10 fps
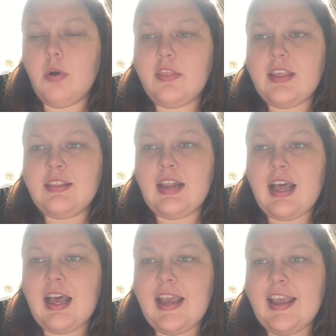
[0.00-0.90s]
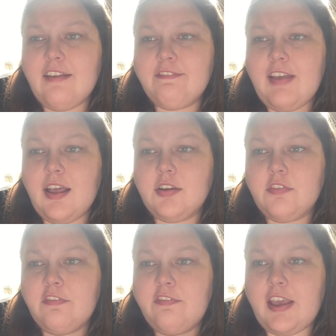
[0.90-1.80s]
one thing that I have found
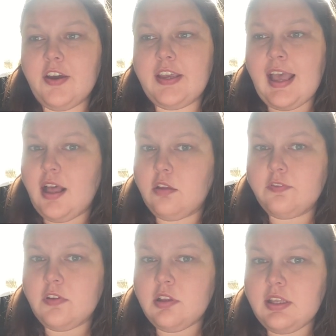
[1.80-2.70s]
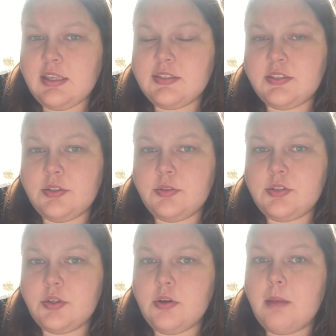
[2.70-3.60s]
very helpful is to
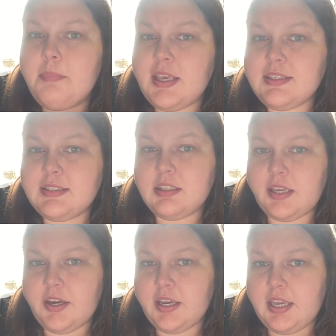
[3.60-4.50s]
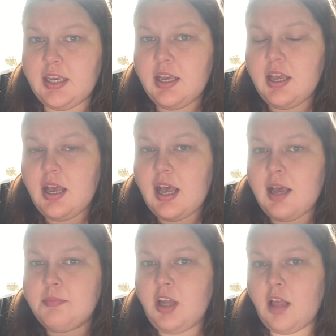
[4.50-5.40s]
do epistolary
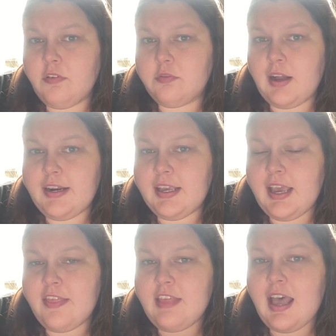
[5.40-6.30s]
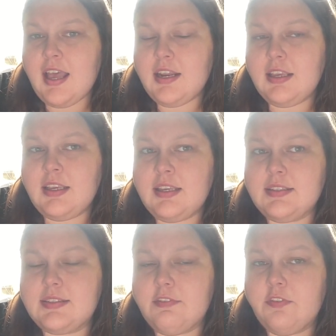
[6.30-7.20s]
um, novel writing. And that
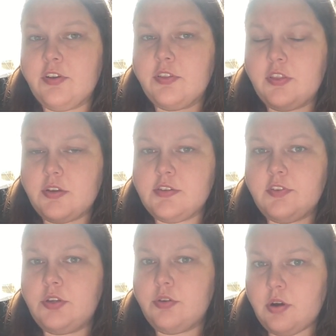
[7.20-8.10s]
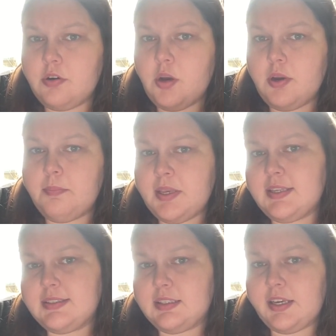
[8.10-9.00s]
is, for those of you who don't know what
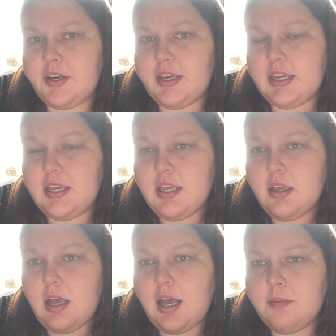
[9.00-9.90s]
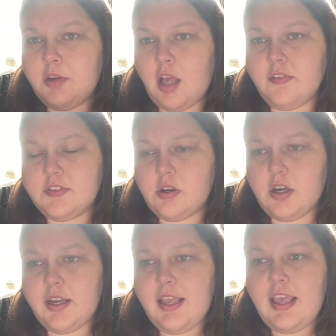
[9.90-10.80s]
epistolary um, novels
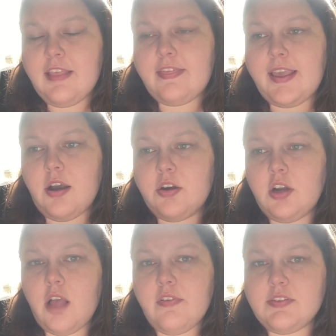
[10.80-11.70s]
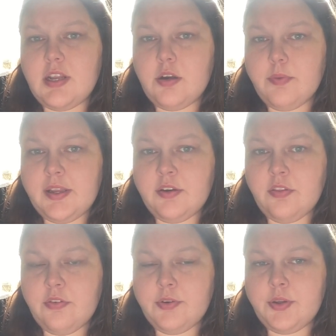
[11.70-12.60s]
are, they are novels that are
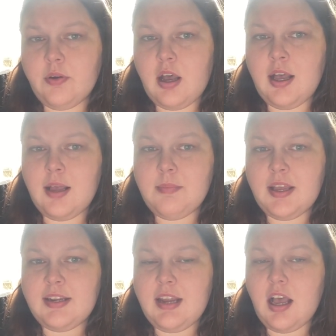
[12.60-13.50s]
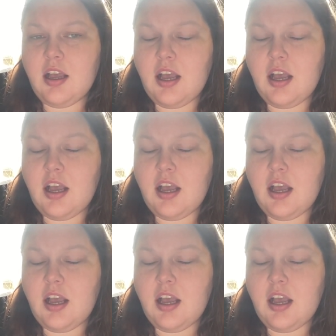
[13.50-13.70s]
written through um, an